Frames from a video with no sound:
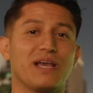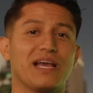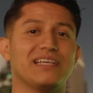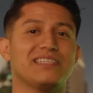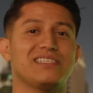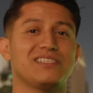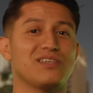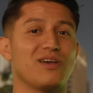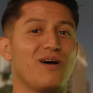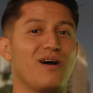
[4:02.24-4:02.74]

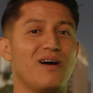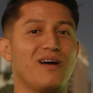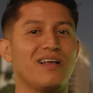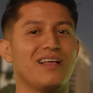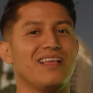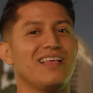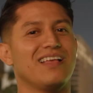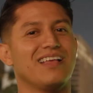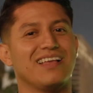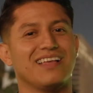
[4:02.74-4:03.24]
guys saw,
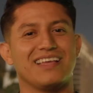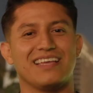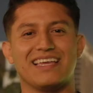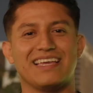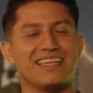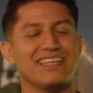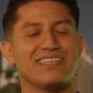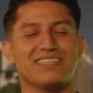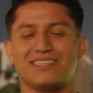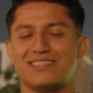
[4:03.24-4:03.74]

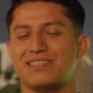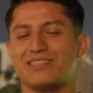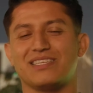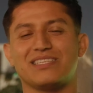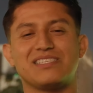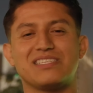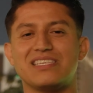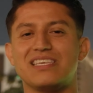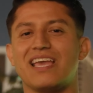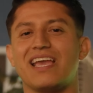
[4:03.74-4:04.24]
the
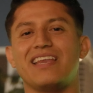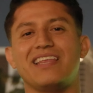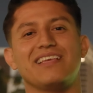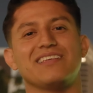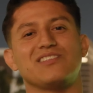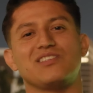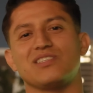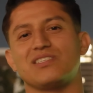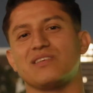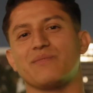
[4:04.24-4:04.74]
C80
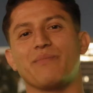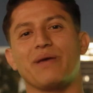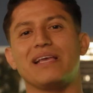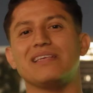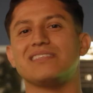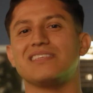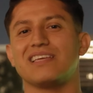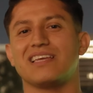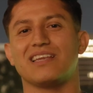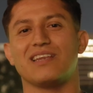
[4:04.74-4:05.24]
is just
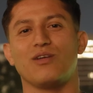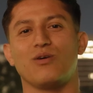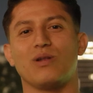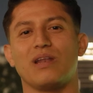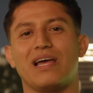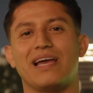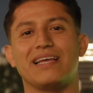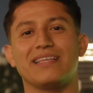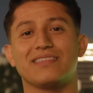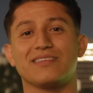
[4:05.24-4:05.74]
amazing in low
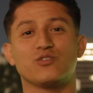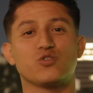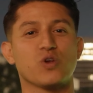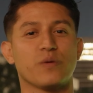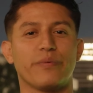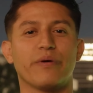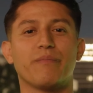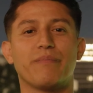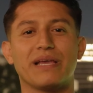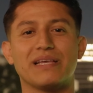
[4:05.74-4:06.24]
light. The
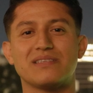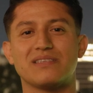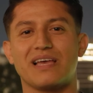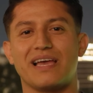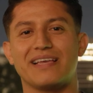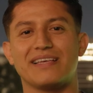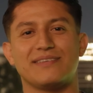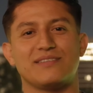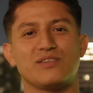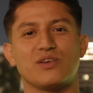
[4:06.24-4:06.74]
triple base
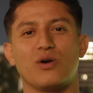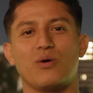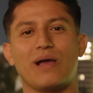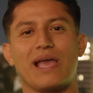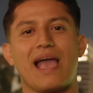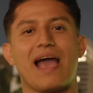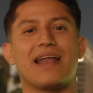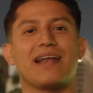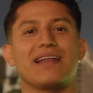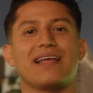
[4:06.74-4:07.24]
ISO,
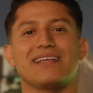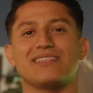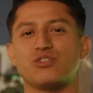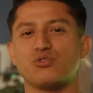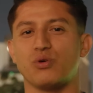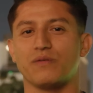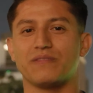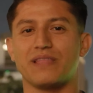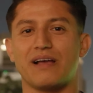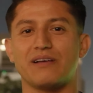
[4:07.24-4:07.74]
I had it at
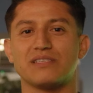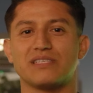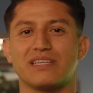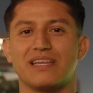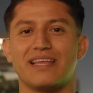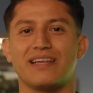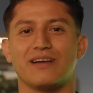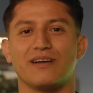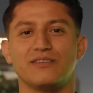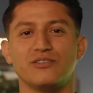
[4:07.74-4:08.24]

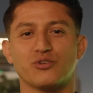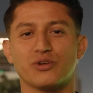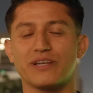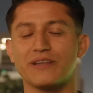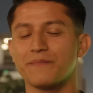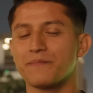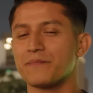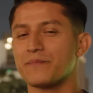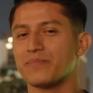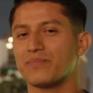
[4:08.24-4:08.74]
12,800,
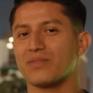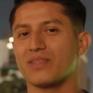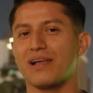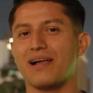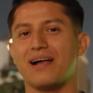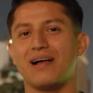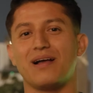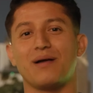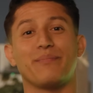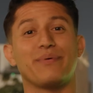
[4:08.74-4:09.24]

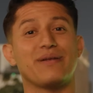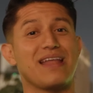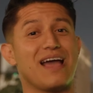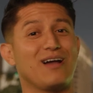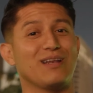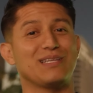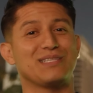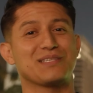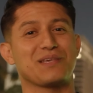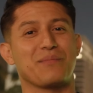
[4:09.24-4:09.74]
but
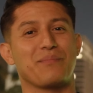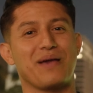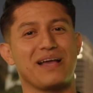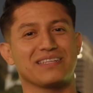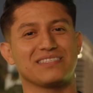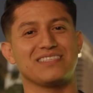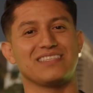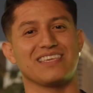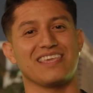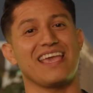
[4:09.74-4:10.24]
now let's get
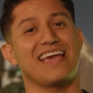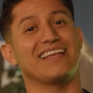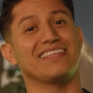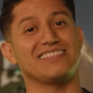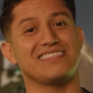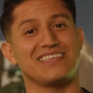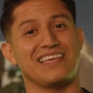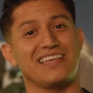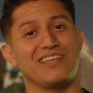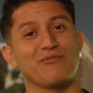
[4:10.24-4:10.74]
back to the Canon
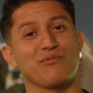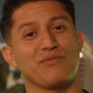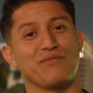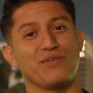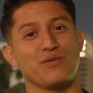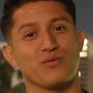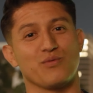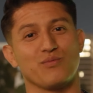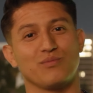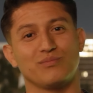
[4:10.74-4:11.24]
C80
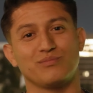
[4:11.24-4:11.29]
review.